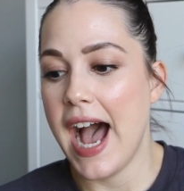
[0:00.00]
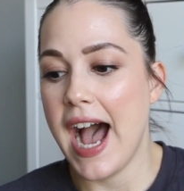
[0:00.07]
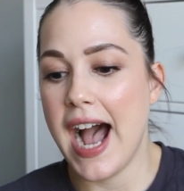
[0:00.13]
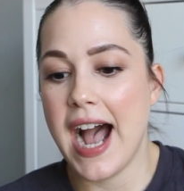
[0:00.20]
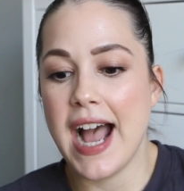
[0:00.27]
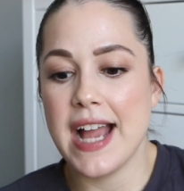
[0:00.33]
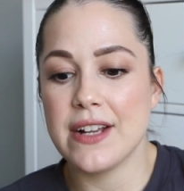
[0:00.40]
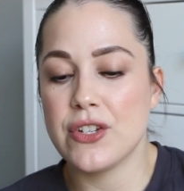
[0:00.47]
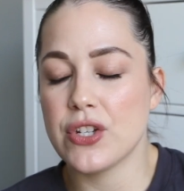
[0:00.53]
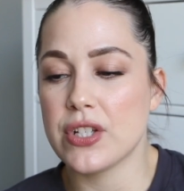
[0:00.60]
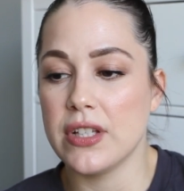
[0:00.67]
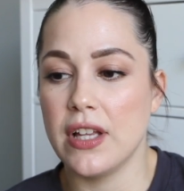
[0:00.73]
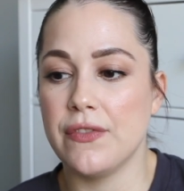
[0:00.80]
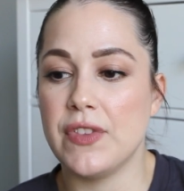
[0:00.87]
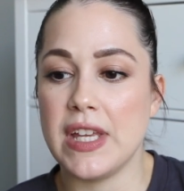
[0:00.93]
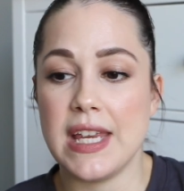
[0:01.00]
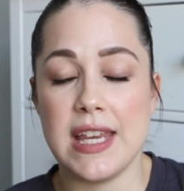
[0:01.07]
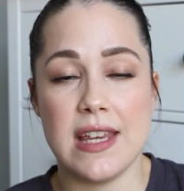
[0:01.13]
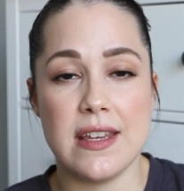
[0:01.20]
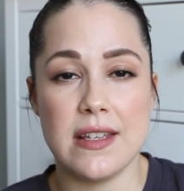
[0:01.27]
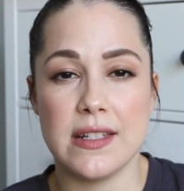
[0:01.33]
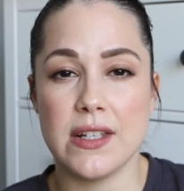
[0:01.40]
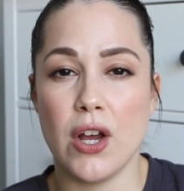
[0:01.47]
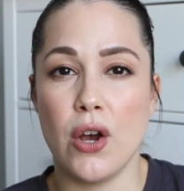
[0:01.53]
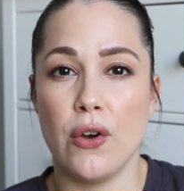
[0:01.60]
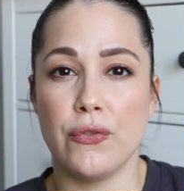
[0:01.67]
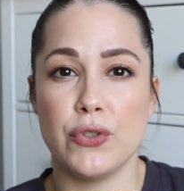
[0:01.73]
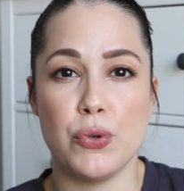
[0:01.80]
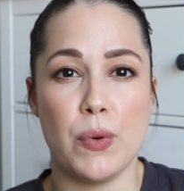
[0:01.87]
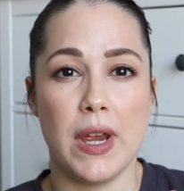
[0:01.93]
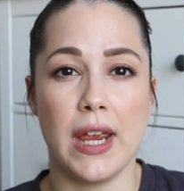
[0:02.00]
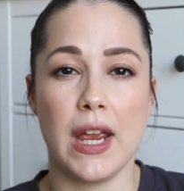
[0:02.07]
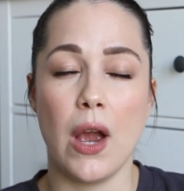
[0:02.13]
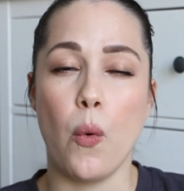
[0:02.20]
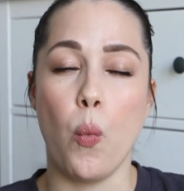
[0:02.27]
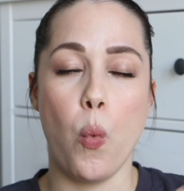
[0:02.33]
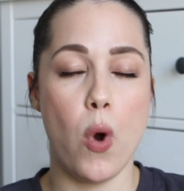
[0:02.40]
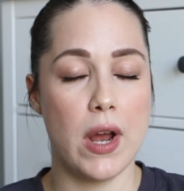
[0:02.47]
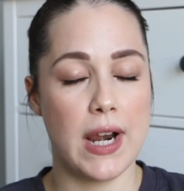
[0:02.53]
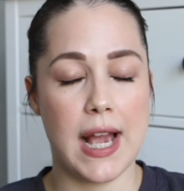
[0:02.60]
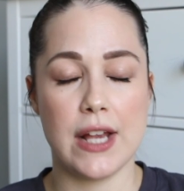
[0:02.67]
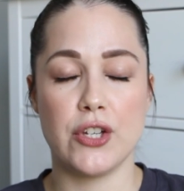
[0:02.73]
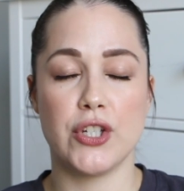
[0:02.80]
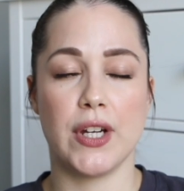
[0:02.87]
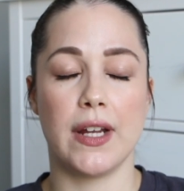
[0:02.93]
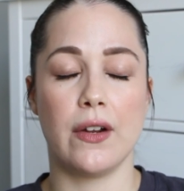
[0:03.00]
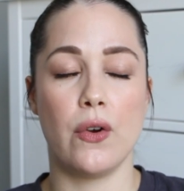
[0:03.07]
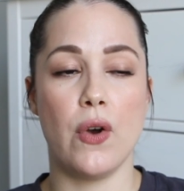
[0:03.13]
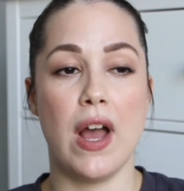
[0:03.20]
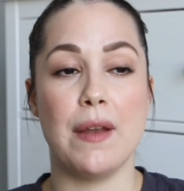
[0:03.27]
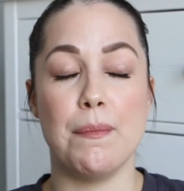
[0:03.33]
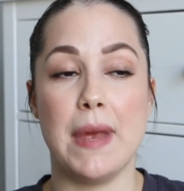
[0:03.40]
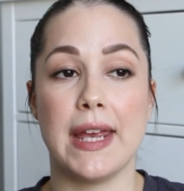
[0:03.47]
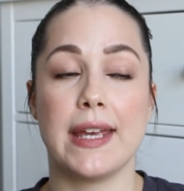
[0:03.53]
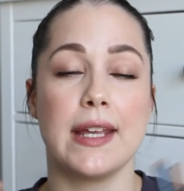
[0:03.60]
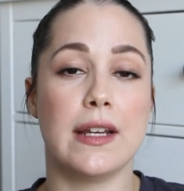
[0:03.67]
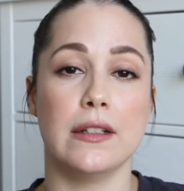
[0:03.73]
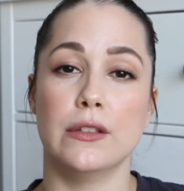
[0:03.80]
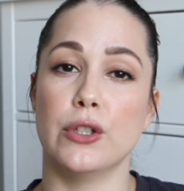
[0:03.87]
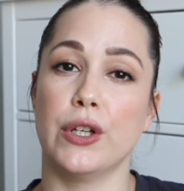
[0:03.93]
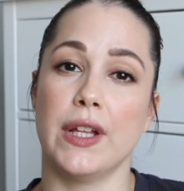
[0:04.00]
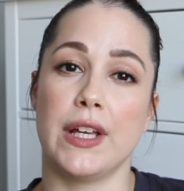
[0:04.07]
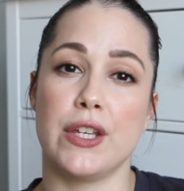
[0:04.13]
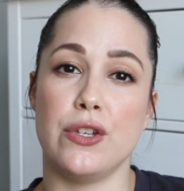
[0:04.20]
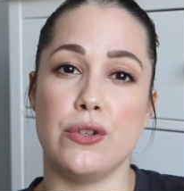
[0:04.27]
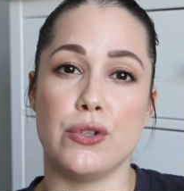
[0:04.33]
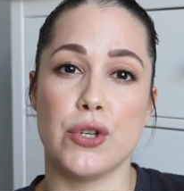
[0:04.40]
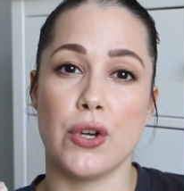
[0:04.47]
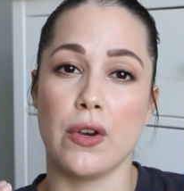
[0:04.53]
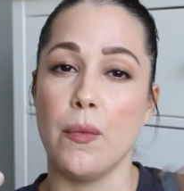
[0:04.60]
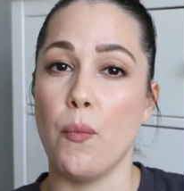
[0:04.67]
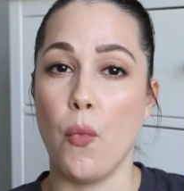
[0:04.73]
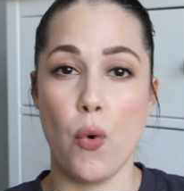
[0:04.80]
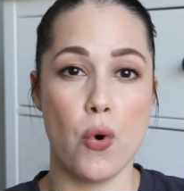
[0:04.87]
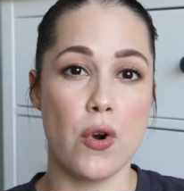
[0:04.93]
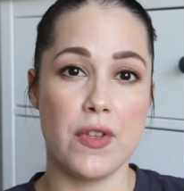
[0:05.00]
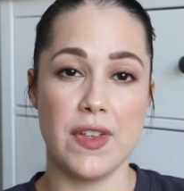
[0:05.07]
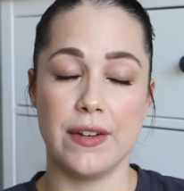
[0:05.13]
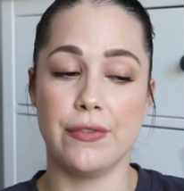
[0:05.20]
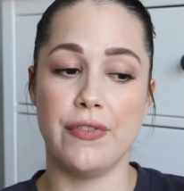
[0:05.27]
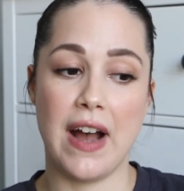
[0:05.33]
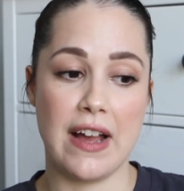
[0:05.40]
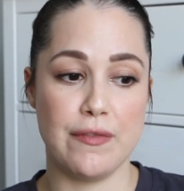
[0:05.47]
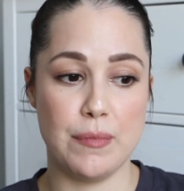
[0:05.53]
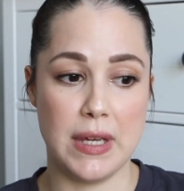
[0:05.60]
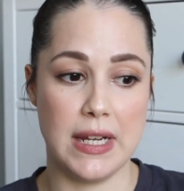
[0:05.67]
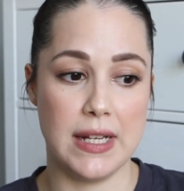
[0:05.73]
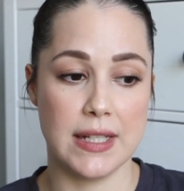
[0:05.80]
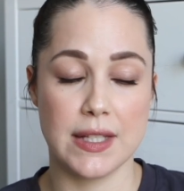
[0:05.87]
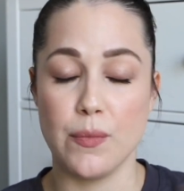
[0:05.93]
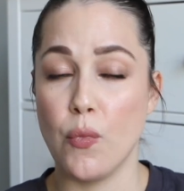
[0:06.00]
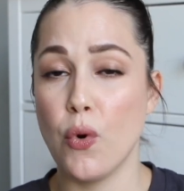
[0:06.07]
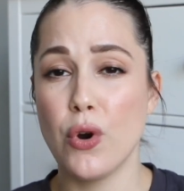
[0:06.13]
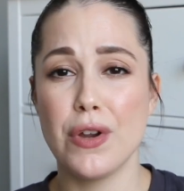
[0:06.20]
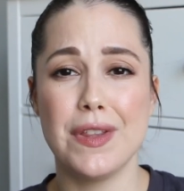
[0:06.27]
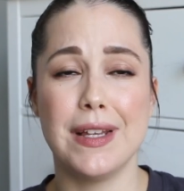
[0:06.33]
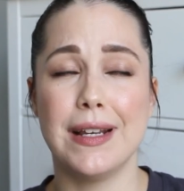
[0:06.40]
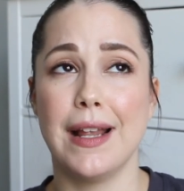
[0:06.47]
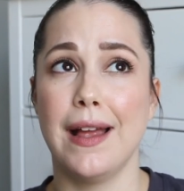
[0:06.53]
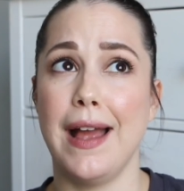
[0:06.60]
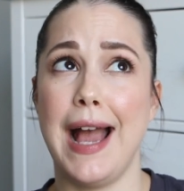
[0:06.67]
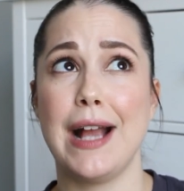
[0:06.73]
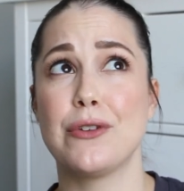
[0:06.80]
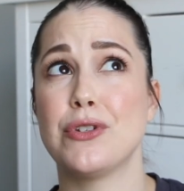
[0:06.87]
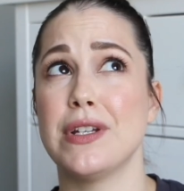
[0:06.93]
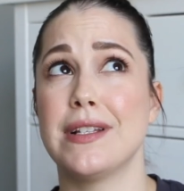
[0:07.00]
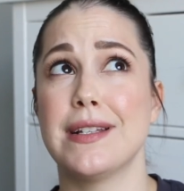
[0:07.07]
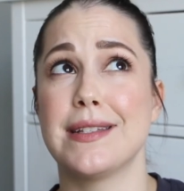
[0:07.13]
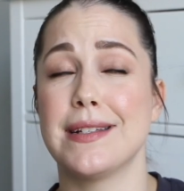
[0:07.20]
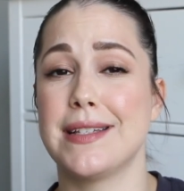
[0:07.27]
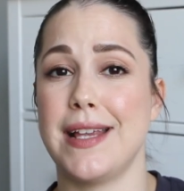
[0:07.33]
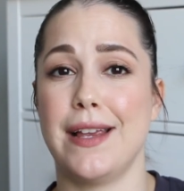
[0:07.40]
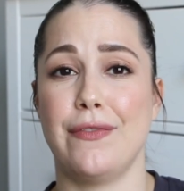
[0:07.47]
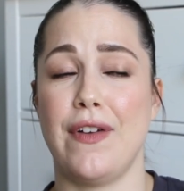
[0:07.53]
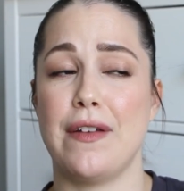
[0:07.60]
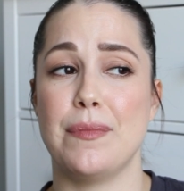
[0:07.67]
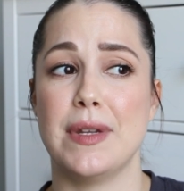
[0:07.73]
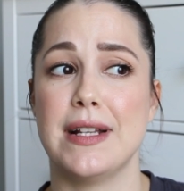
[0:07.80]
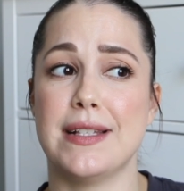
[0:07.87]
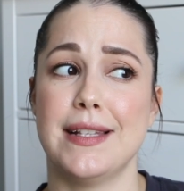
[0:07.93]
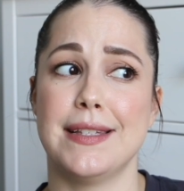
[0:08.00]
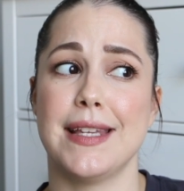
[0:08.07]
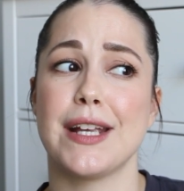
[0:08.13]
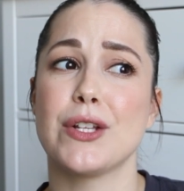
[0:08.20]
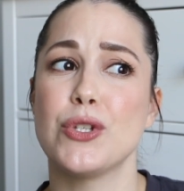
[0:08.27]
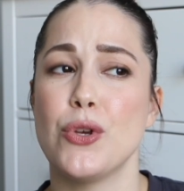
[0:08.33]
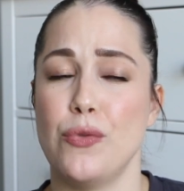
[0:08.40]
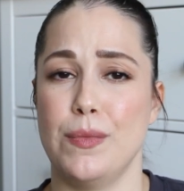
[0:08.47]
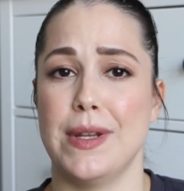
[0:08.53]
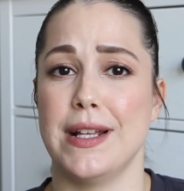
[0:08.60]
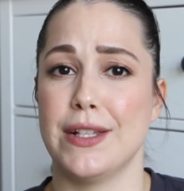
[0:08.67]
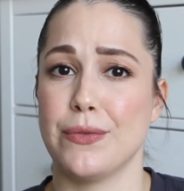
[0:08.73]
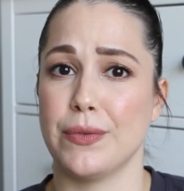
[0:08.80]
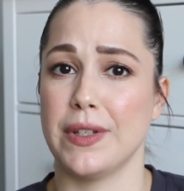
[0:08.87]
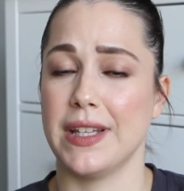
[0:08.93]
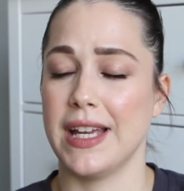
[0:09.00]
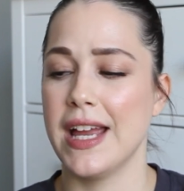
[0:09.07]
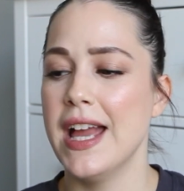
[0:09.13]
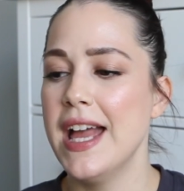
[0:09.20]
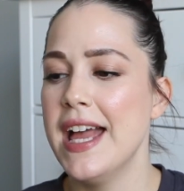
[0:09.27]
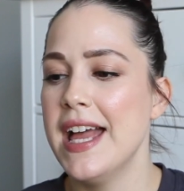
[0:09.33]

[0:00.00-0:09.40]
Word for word: I just love the ease of doing one eyeshadow and making it look like you took more than 5 minutes, actually it doesn't take 5 minutes, it's like 2 minutes really.